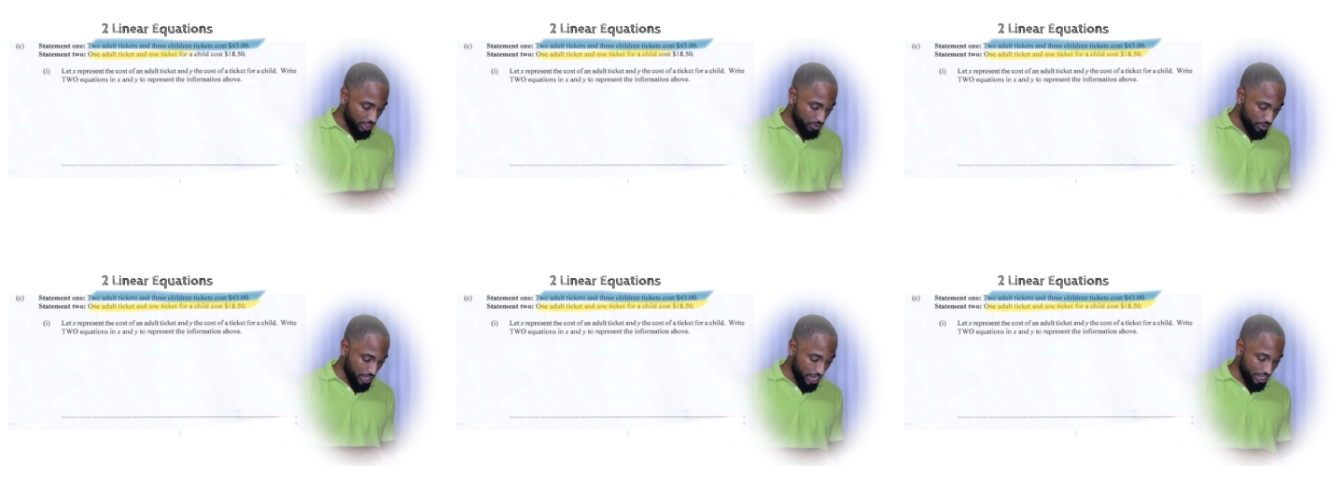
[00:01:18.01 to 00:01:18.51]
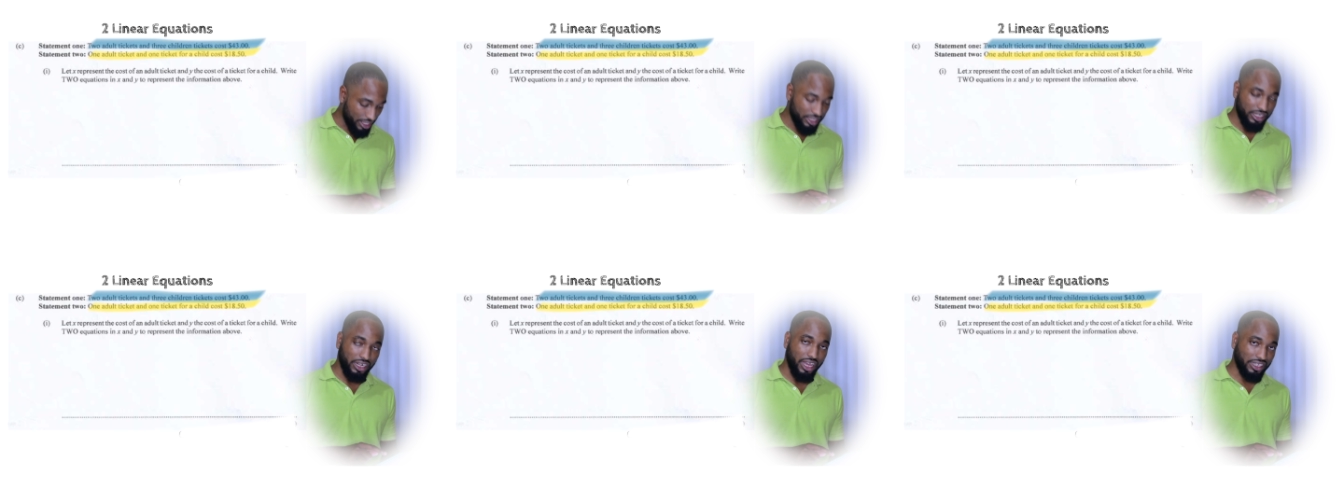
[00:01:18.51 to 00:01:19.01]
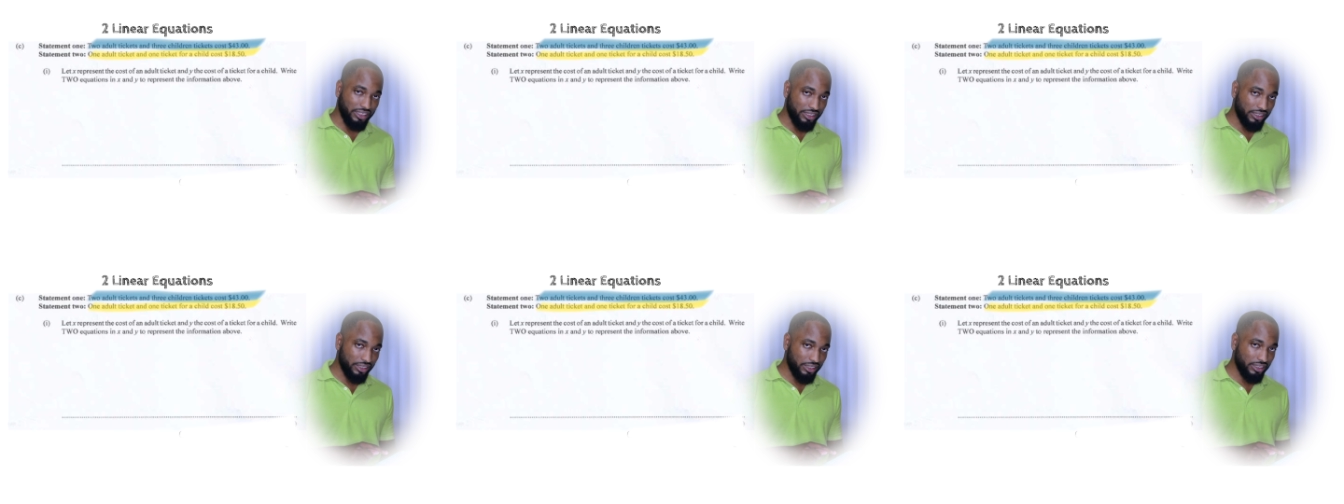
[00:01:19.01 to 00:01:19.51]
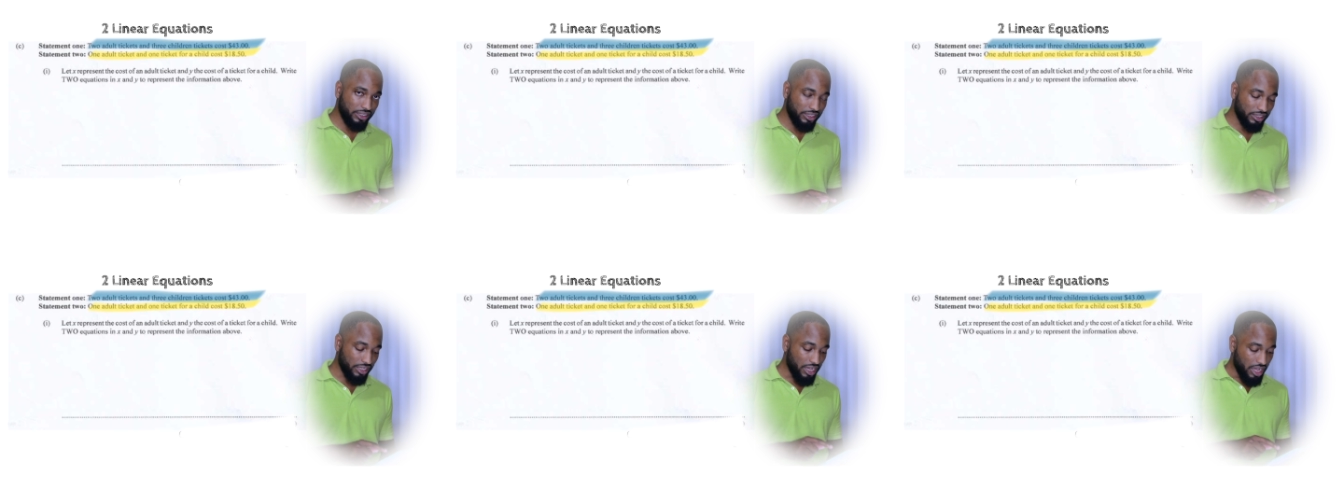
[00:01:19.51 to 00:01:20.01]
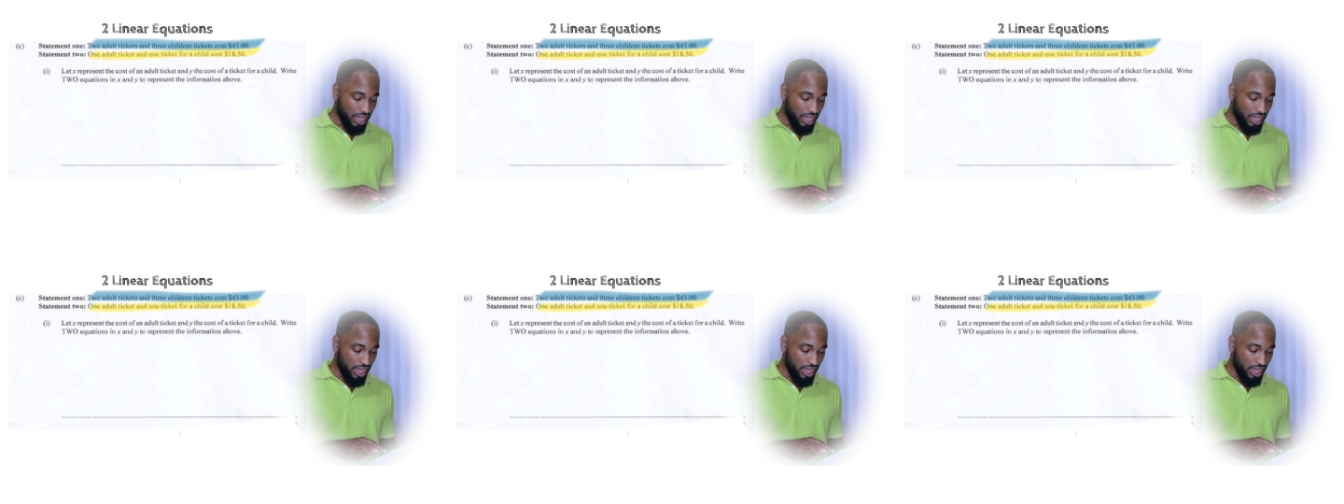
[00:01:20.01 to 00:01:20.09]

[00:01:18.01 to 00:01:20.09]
Let's put that nice.